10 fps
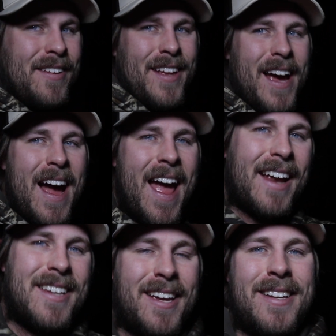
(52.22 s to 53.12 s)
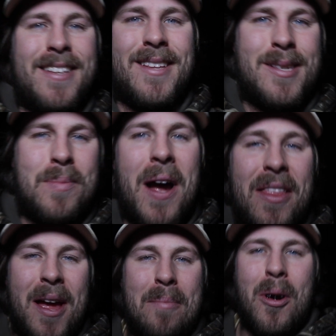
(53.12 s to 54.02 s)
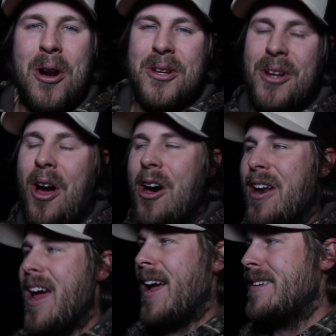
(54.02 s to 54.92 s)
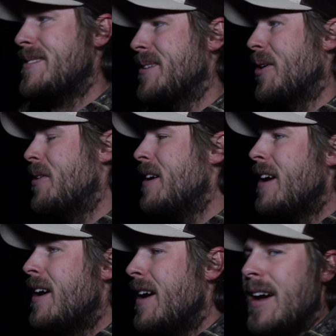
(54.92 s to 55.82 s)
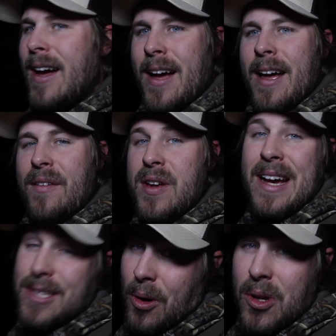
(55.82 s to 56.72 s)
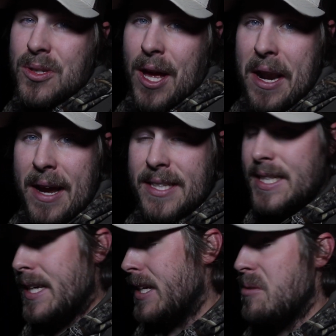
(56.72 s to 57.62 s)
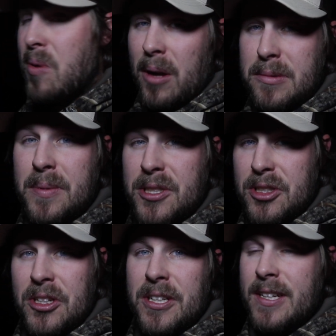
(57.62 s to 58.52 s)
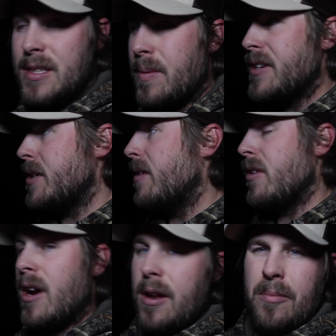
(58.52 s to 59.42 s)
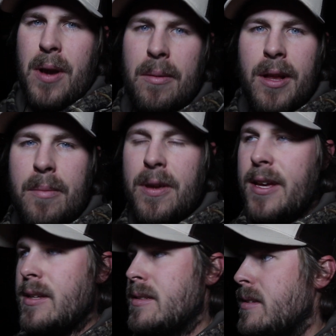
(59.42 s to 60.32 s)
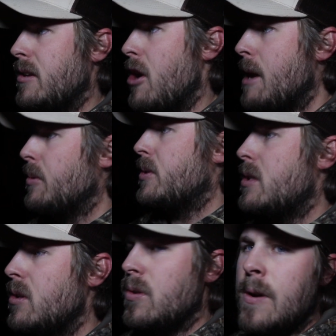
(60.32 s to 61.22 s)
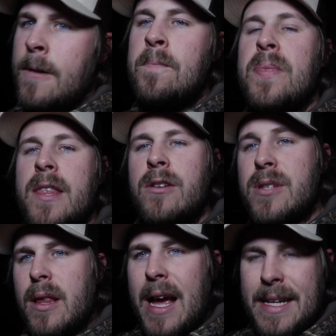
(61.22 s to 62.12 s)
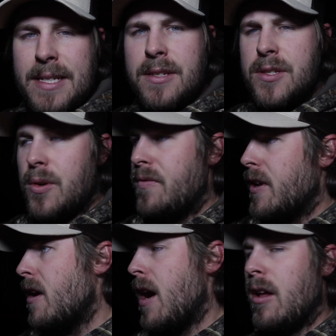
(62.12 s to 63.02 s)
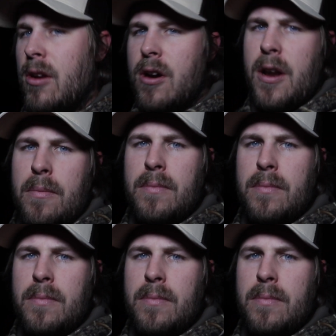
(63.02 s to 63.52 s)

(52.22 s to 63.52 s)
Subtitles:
on the kayak to get to the spot that I marked on X. So if you guys don't use on X, you probably should, especially if you're hunting public, because you're able to use the line distance tool, figure out how long your